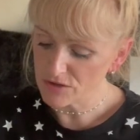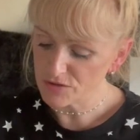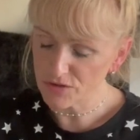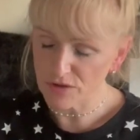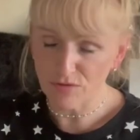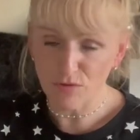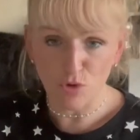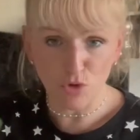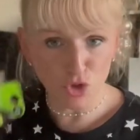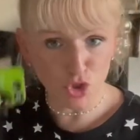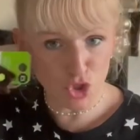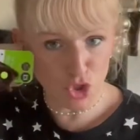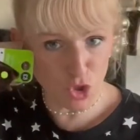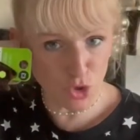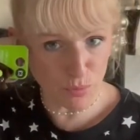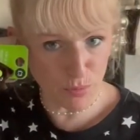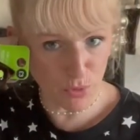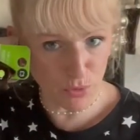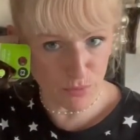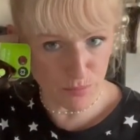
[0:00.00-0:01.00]
So you've got
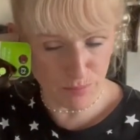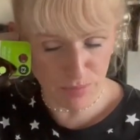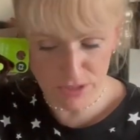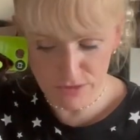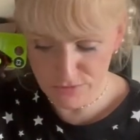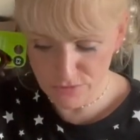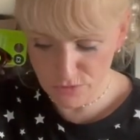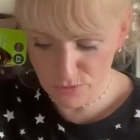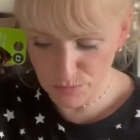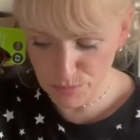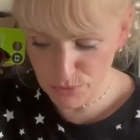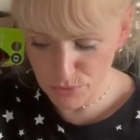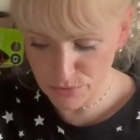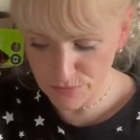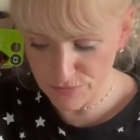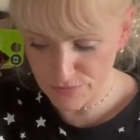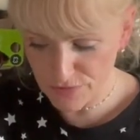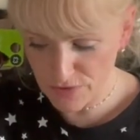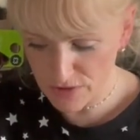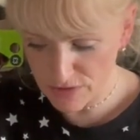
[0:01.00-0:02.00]
plus
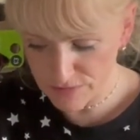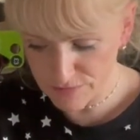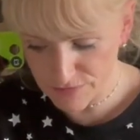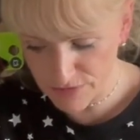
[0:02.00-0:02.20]
2.5